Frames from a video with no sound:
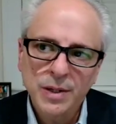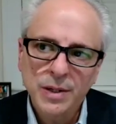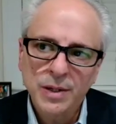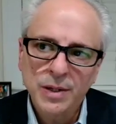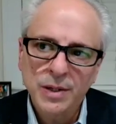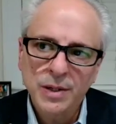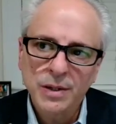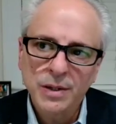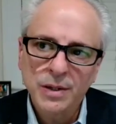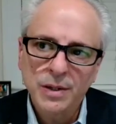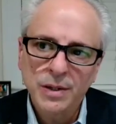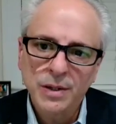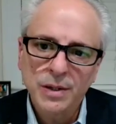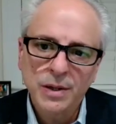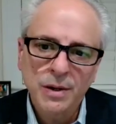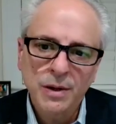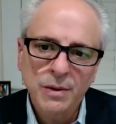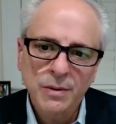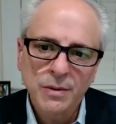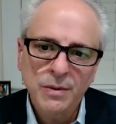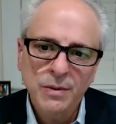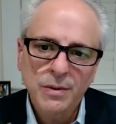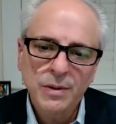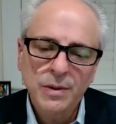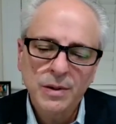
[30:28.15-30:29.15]

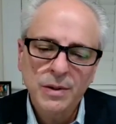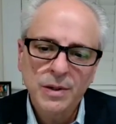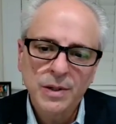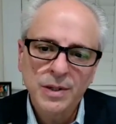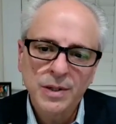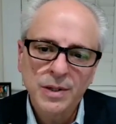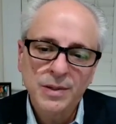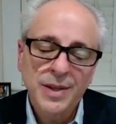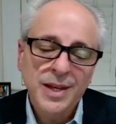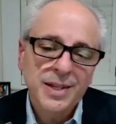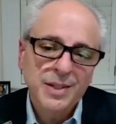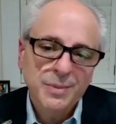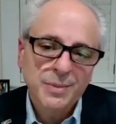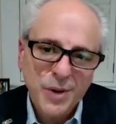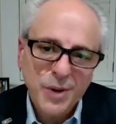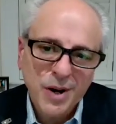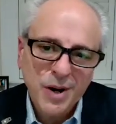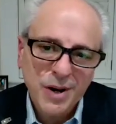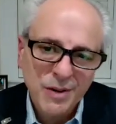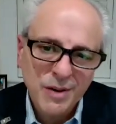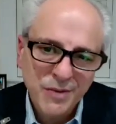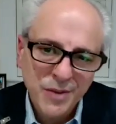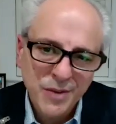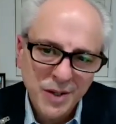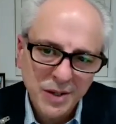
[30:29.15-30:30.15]
That's
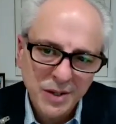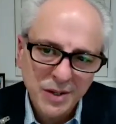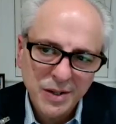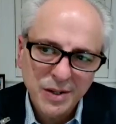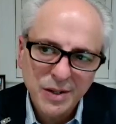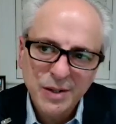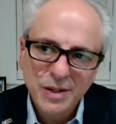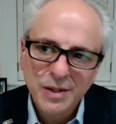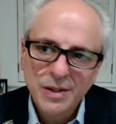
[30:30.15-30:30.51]
part of it.